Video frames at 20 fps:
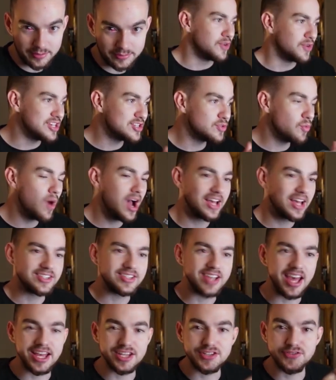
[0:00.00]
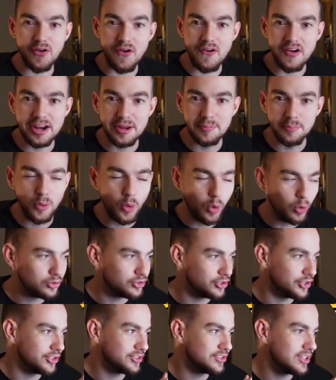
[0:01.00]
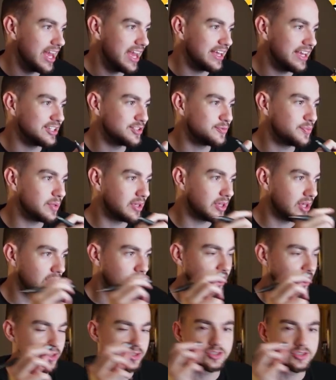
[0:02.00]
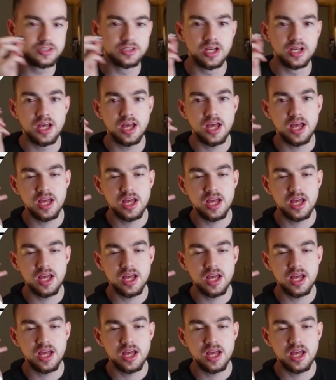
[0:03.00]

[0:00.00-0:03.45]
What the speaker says: The reason why I say it's very important is because